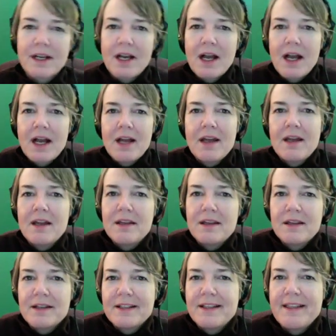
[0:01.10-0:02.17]

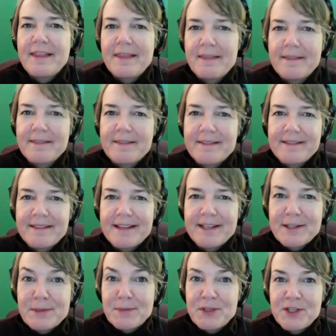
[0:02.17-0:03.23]
Hi,
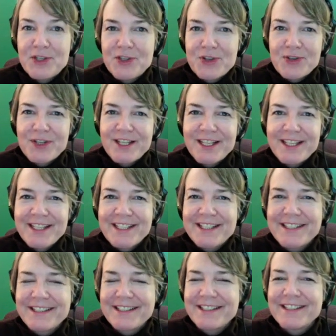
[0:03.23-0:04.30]
it's me, Jody.
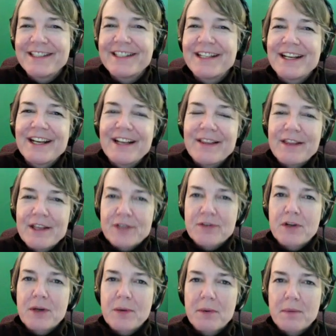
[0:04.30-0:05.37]
Thanks for
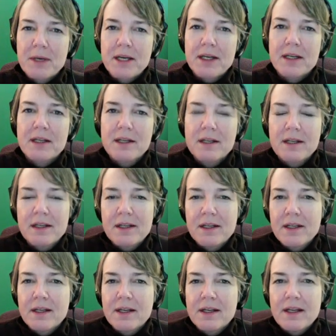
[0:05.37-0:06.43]
coming back.
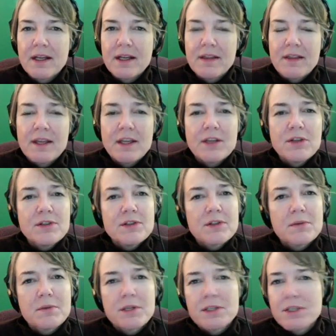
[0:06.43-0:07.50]
Thank you so
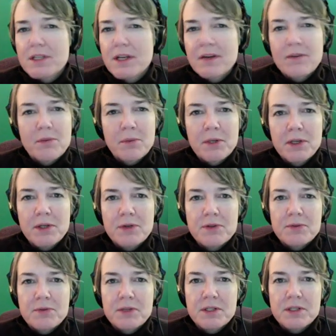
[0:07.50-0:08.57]
much to everybody
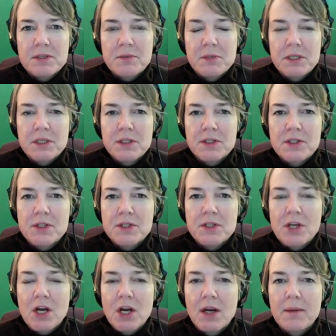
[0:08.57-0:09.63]
who's written to me to
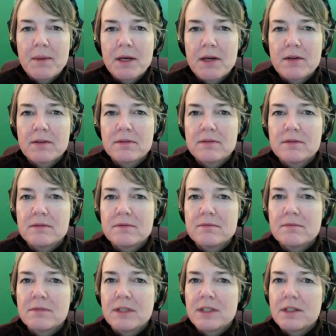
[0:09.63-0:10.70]
talk about
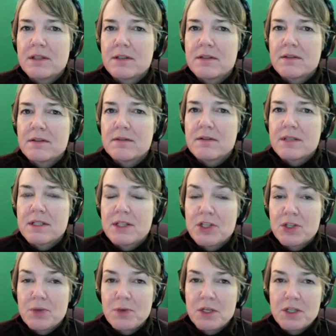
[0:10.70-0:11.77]
their
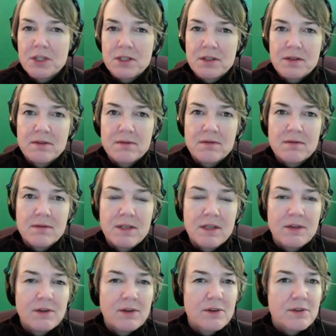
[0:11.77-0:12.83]
situation in
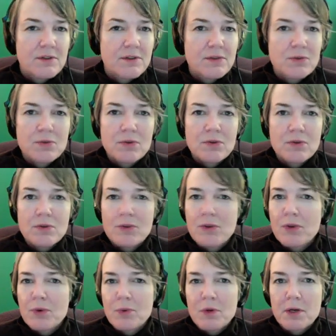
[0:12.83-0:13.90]
their school or
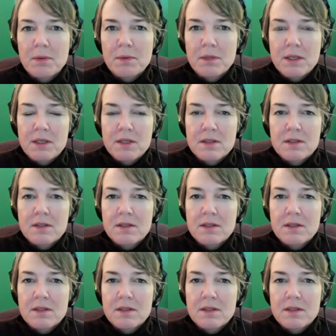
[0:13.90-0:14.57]
their workplace.